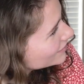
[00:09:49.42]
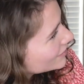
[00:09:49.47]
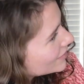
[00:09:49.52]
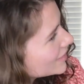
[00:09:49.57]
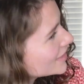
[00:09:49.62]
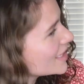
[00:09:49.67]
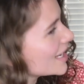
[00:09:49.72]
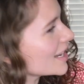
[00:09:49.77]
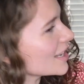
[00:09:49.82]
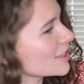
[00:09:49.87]

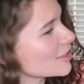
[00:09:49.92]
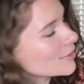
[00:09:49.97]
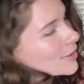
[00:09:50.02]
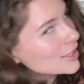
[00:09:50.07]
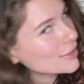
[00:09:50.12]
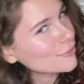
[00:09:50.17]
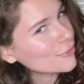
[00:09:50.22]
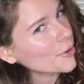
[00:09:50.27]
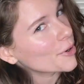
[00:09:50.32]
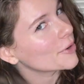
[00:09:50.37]
day
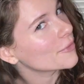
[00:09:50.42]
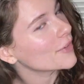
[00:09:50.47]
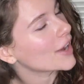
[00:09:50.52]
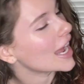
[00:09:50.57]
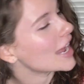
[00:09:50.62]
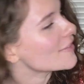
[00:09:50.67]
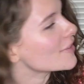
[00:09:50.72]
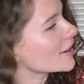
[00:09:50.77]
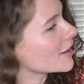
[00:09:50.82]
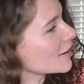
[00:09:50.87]
3, 4,
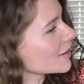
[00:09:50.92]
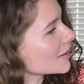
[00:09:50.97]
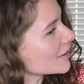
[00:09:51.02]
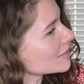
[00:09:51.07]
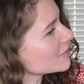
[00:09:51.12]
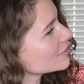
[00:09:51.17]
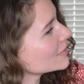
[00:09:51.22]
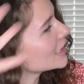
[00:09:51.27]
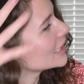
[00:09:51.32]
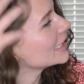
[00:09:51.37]
5 hair
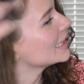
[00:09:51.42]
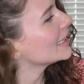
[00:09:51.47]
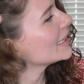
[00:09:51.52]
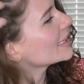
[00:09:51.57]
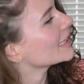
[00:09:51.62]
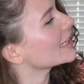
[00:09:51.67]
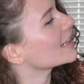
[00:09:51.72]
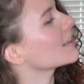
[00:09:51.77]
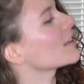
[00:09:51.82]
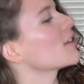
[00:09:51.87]
can
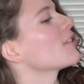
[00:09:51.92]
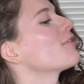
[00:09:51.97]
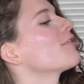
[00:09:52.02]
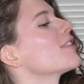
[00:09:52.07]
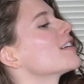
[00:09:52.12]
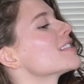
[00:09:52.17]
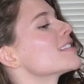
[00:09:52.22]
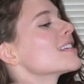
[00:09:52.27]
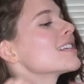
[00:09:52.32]
get a little frizzy